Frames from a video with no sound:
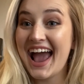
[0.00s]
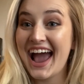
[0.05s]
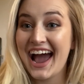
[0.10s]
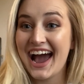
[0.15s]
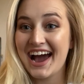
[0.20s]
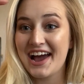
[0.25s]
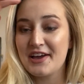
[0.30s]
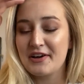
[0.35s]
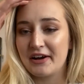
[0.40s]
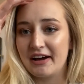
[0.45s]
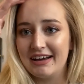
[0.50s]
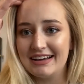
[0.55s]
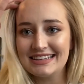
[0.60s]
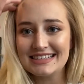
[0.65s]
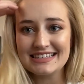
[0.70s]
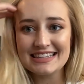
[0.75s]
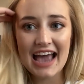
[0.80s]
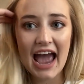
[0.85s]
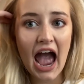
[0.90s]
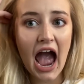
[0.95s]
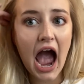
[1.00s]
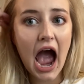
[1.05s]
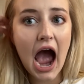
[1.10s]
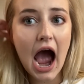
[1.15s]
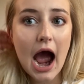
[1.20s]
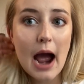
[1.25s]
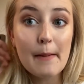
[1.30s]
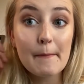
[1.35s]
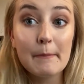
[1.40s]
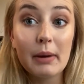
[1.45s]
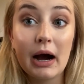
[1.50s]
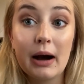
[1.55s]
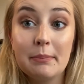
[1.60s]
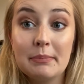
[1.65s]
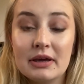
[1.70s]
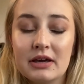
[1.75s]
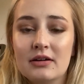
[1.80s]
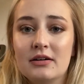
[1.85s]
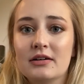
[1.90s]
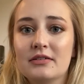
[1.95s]
Hi guys. I'm
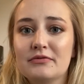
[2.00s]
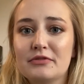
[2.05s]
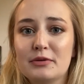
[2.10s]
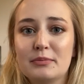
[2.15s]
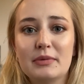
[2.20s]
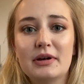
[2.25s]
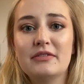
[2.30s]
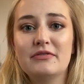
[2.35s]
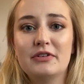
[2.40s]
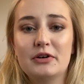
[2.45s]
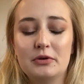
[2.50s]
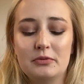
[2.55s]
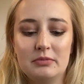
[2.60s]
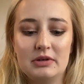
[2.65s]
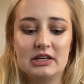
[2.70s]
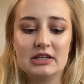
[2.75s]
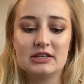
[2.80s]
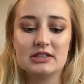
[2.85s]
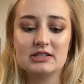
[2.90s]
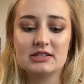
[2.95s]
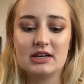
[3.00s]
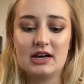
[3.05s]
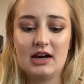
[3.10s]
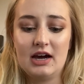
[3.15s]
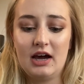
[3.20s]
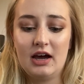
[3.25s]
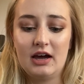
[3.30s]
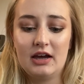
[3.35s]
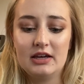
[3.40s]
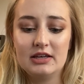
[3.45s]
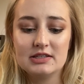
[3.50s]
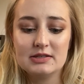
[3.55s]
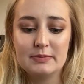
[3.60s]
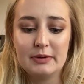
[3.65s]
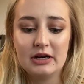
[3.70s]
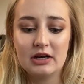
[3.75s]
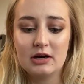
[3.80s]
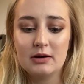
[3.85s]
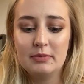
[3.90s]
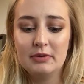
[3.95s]
popping on from my phone because it's
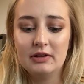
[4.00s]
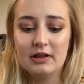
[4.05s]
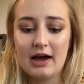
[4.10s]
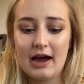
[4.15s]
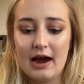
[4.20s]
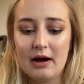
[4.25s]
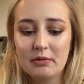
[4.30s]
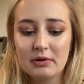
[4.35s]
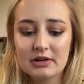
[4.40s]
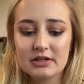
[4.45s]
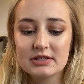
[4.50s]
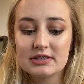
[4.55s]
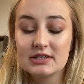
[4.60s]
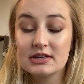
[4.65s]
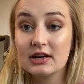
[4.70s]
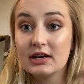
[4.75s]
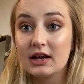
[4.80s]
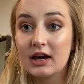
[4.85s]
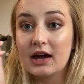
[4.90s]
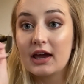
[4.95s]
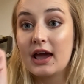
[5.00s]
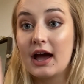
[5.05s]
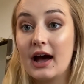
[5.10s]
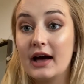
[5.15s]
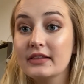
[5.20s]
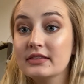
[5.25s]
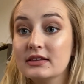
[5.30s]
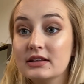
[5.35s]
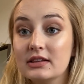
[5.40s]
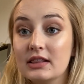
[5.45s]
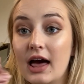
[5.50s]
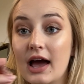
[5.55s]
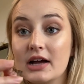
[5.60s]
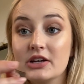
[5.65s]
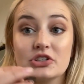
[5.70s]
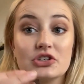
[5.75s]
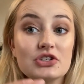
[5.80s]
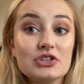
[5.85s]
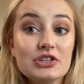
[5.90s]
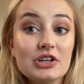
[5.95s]
been a couple hours and I had the
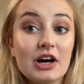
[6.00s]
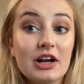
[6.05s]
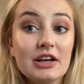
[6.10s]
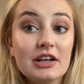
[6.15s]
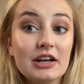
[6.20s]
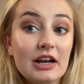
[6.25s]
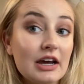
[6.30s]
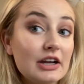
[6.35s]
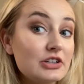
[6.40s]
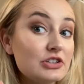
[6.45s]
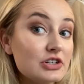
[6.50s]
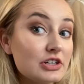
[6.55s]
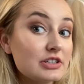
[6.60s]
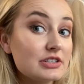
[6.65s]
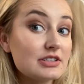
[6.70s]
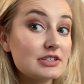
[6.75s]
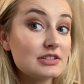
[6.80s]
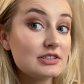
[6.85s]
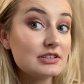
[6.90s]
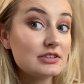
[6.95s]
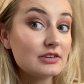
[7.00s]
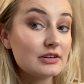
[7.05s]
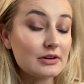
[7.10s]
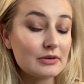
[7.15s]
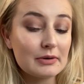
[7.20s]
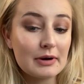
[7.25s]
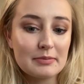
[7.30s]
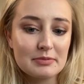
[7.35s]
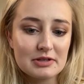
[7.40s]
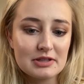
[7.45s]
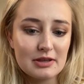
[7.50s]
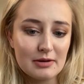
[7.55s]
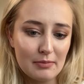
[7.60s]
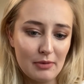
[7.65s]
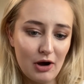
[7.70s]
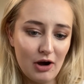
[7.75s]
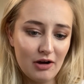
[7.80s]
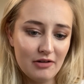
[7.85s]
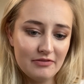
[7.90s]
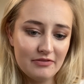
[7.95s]
lashes on and I just ripped
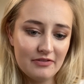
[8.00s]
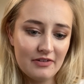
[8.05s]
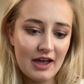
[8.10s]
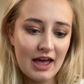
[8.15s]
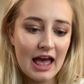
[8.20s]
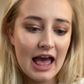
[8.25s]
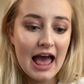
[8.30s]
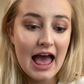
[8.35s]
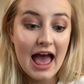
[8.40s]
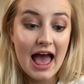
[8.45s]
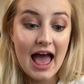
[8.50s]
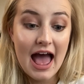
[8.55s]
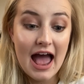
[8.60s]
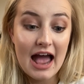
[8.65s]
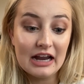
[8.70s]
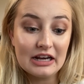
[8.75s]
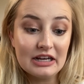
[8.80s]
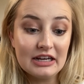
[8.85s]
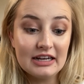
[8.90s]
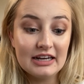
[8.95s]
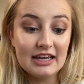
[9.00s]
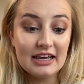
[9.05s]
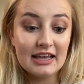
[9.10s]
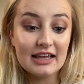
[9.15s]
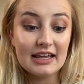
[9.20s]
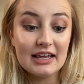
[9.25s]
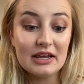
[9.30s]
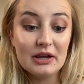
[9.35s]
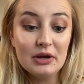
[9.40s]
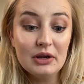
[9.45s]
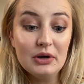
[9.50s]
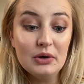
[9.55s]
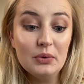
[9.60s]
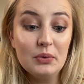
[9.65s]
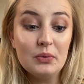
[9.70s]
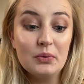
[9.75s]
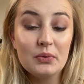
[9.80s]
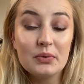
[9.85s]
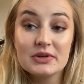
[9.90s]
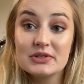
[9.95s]
them off, and it
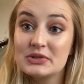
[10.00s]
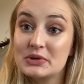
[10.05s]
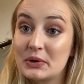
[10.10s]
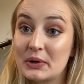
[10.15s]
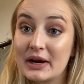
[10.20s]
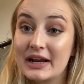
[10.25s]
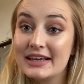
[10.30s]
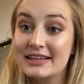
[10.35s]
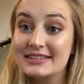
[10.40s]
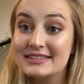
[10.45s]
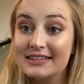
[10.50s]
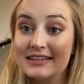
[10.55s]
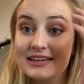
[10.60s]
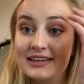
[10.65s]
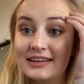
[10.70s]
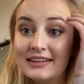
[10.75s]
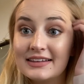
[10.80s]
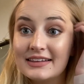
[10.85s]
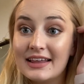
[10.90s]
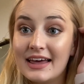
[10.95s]
was crazy.